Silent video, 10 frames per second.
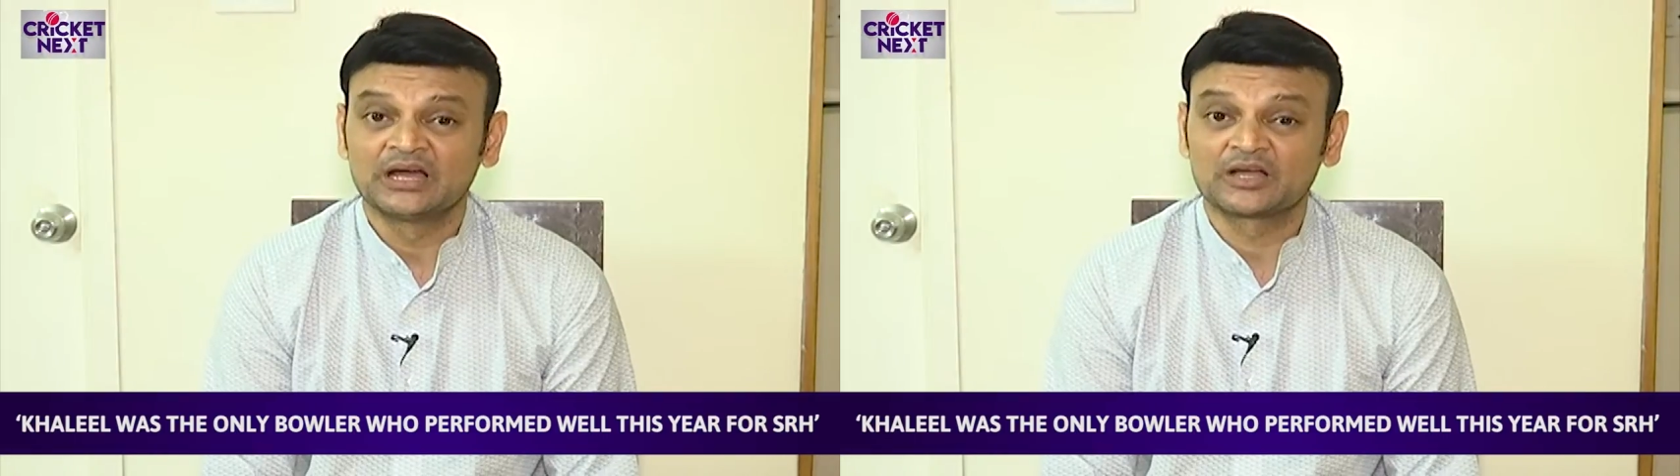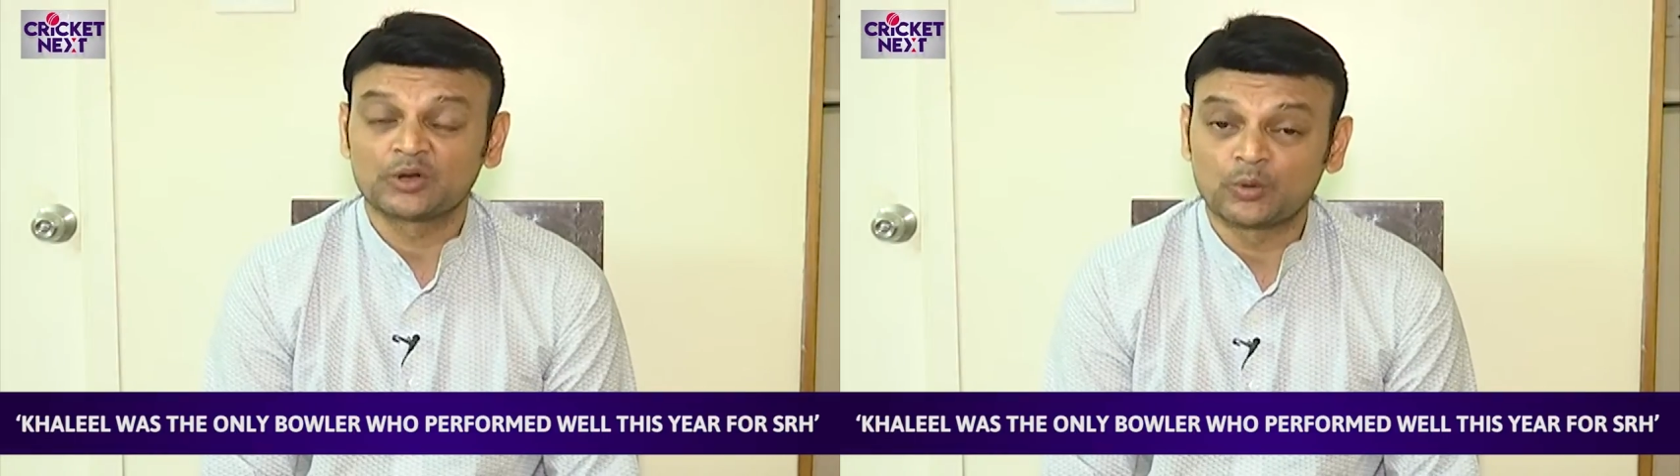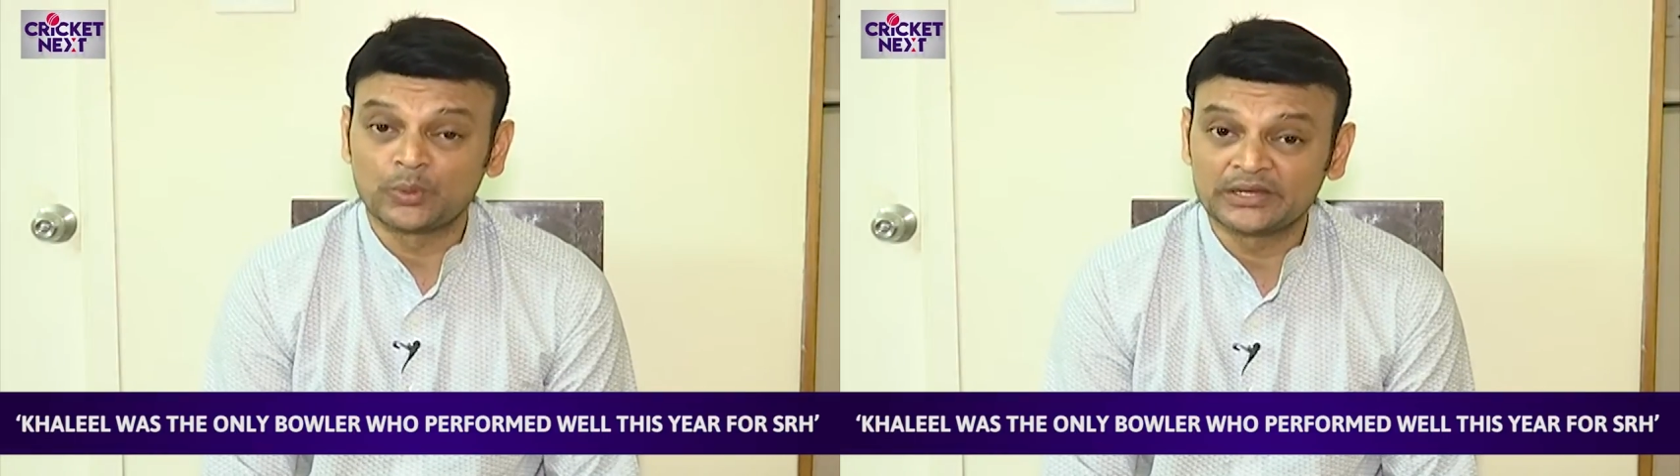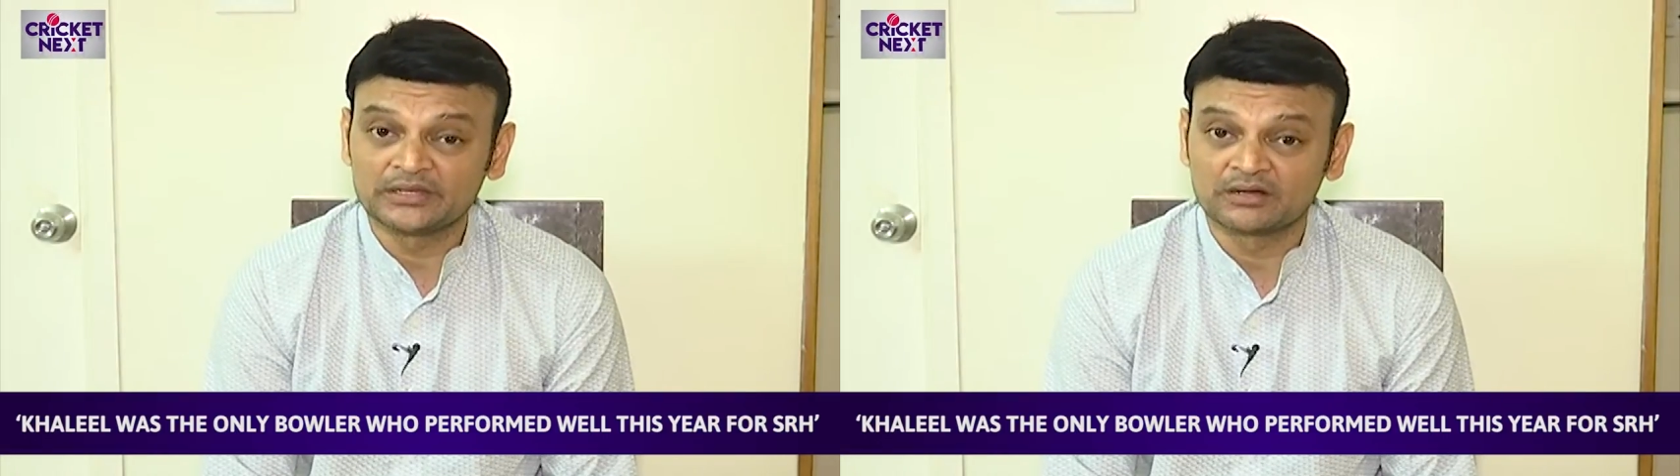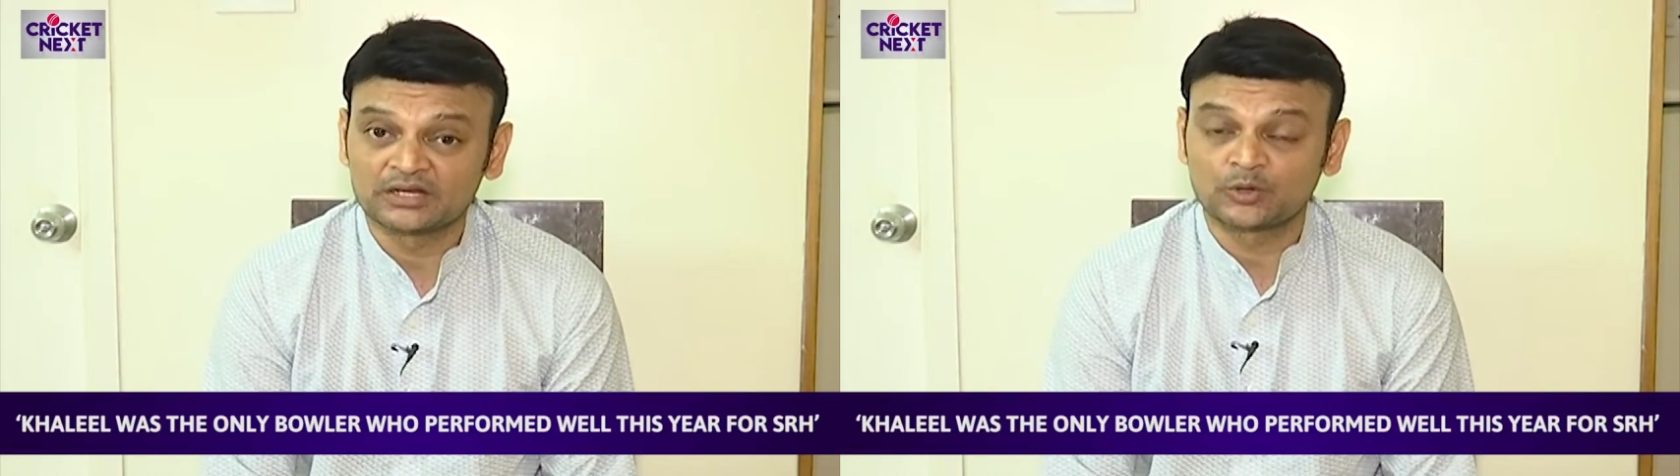A win
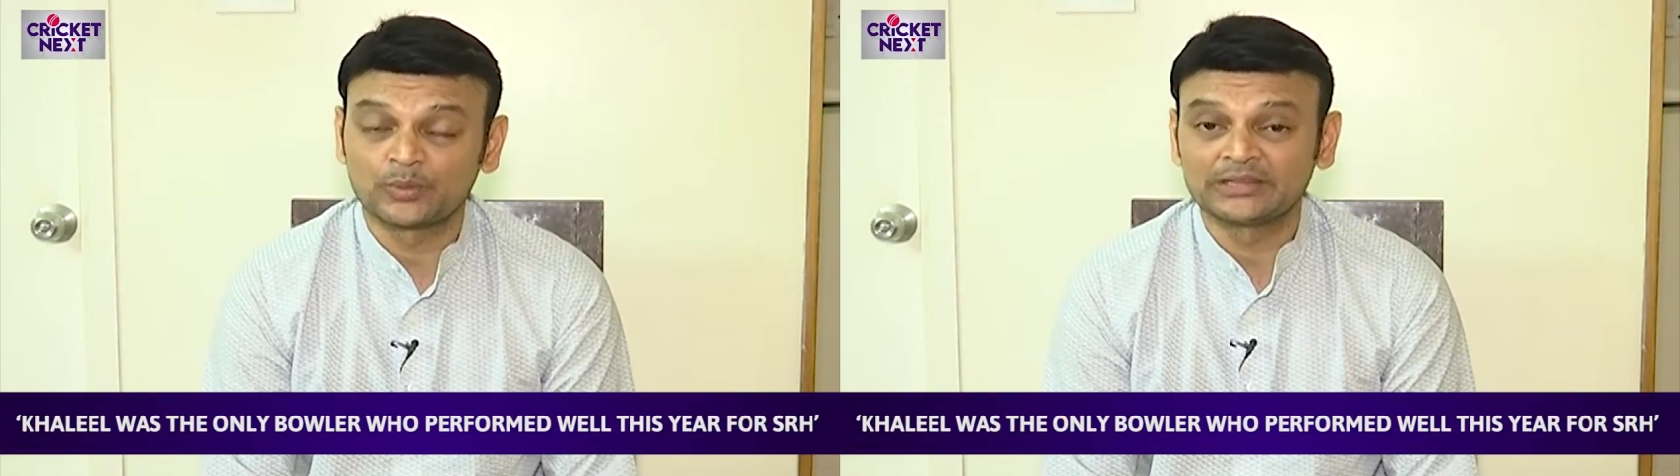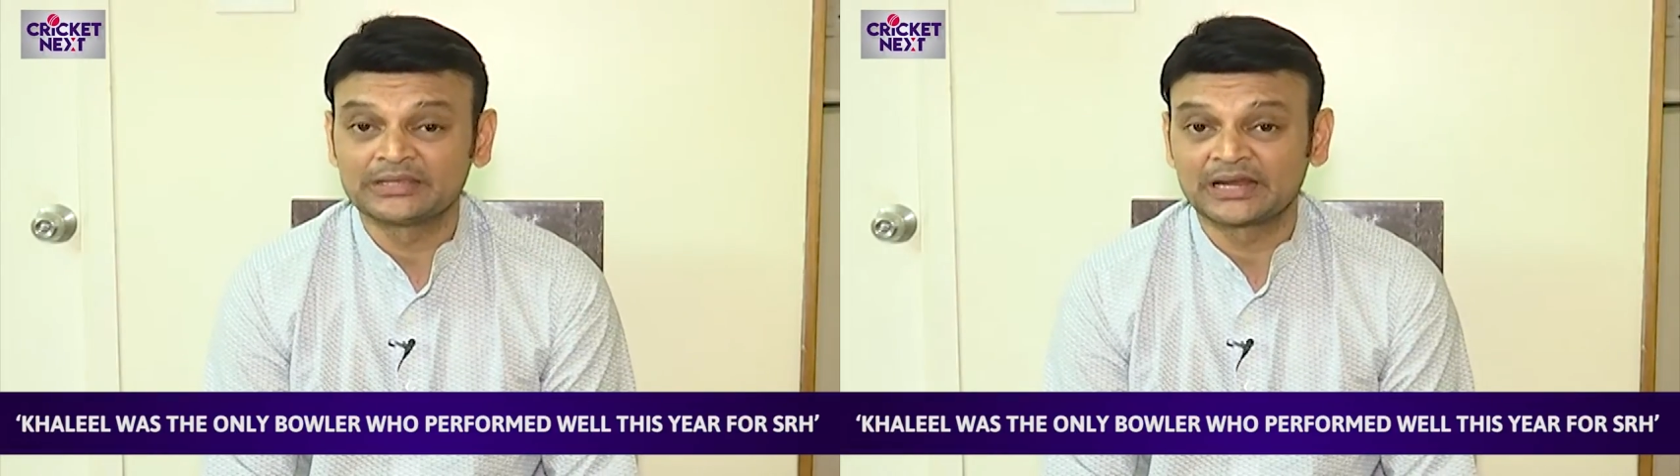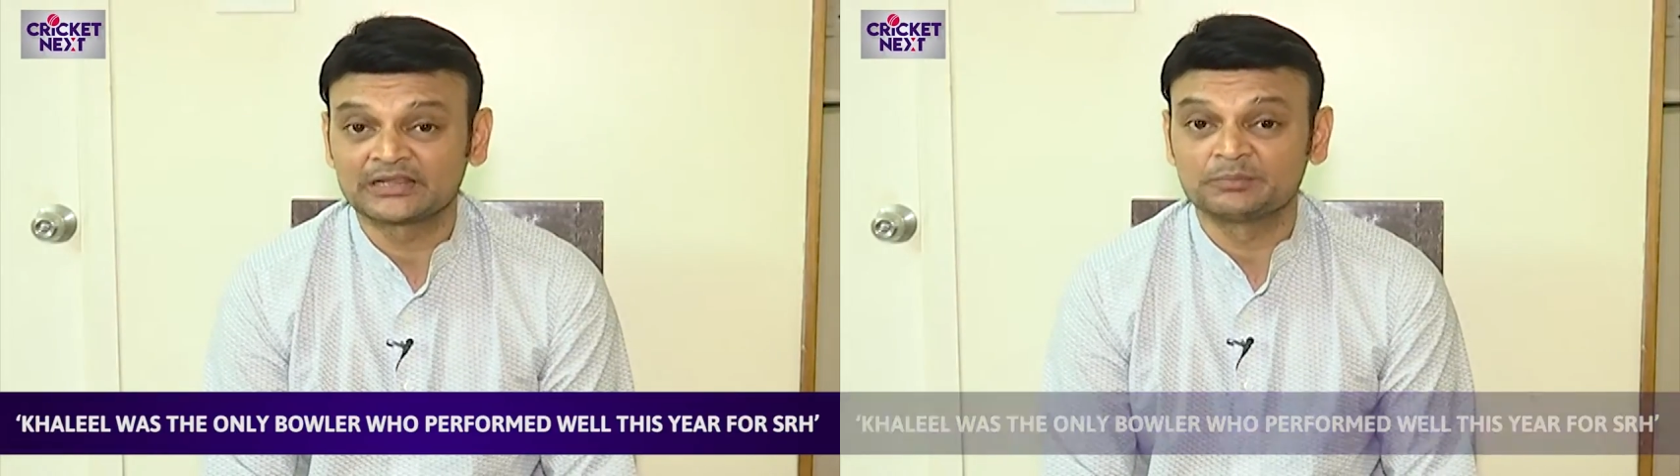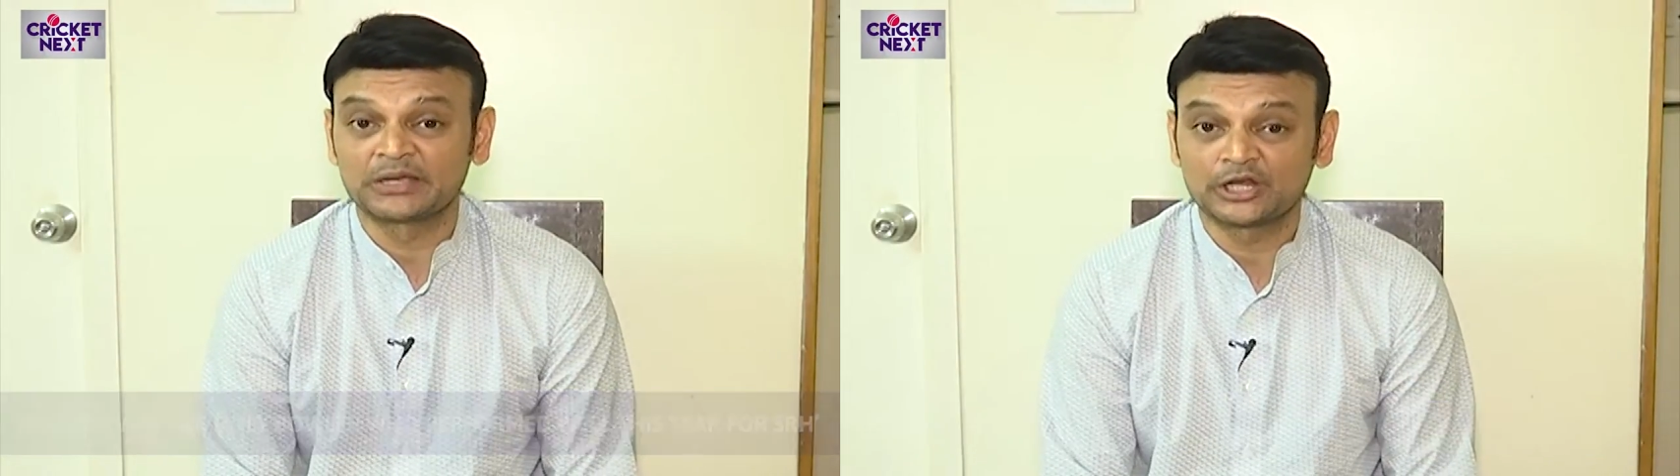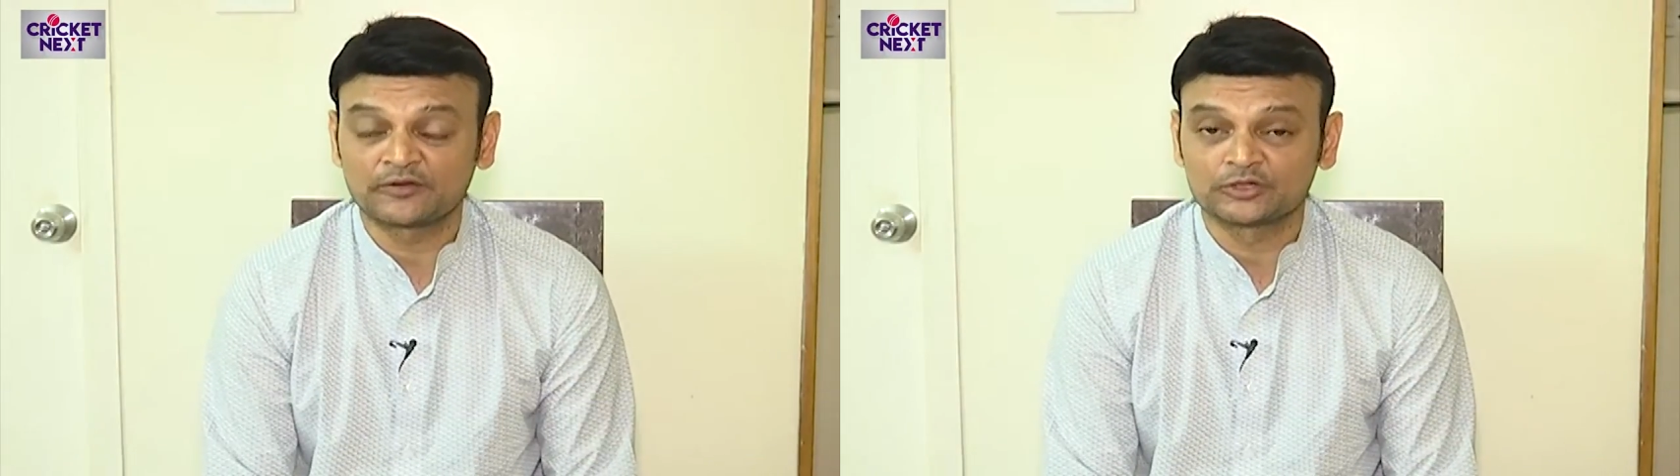here and a win there in the beginning